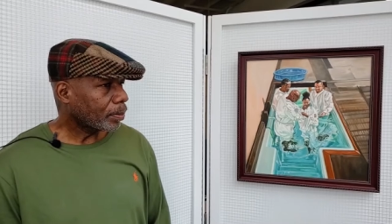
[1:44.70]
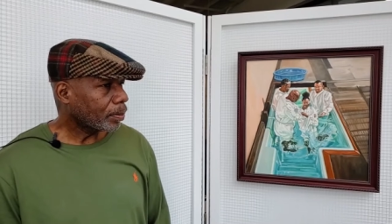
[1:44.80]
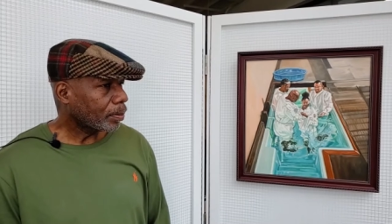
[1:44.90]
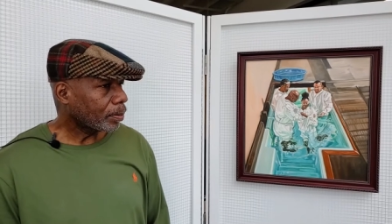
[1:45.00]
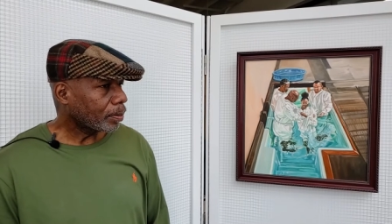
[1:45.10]

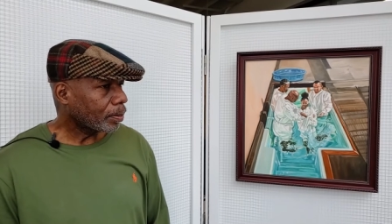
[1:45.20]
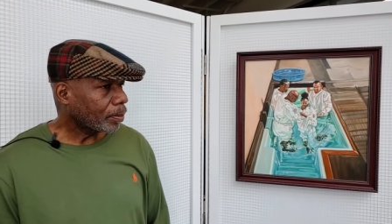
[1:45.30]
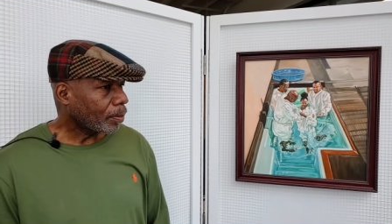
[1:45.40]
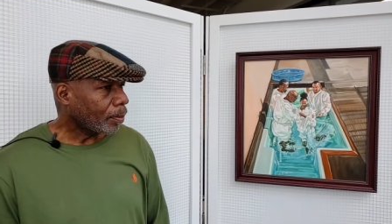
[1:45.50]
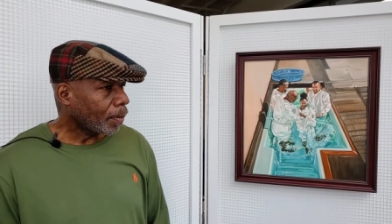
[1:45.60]
portraits?
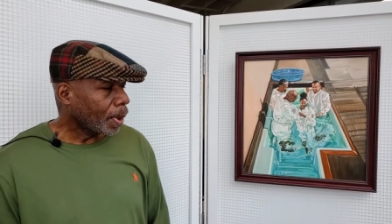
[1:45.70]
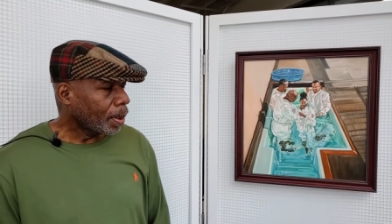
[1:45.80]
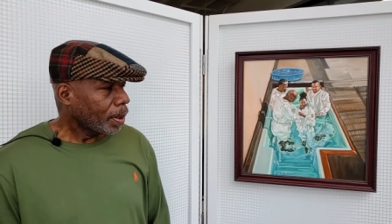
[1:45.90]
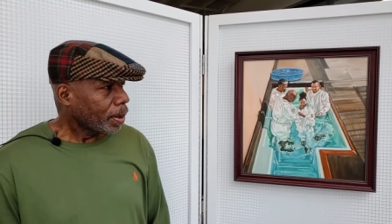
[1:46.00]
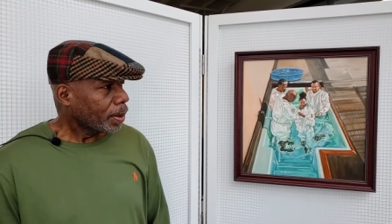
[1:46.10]

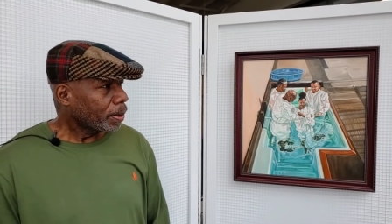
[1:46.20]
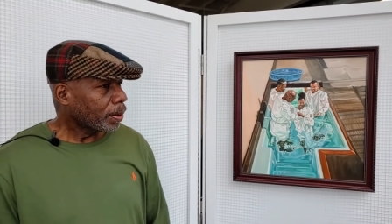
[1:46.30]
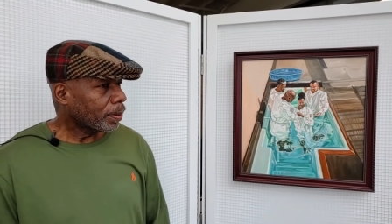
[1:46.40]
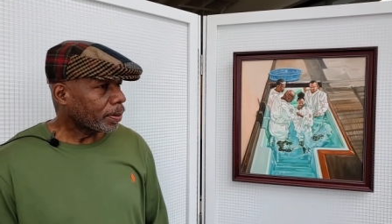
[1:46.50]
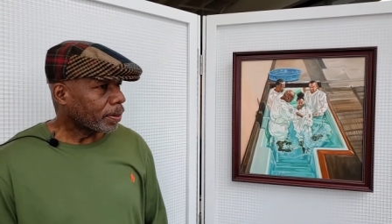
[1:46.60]
You do
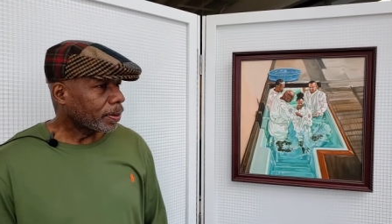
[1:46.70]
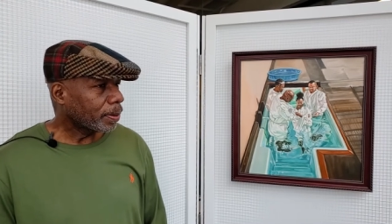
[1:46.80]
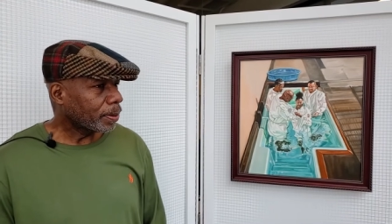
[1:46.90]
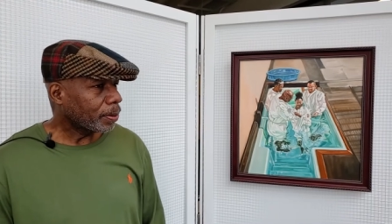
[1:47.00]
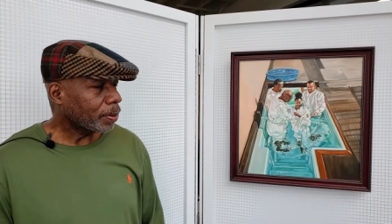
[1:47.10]
so
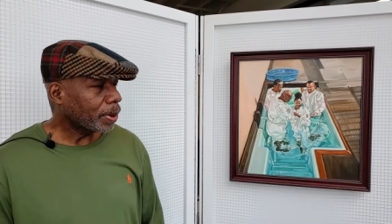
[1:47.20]
many.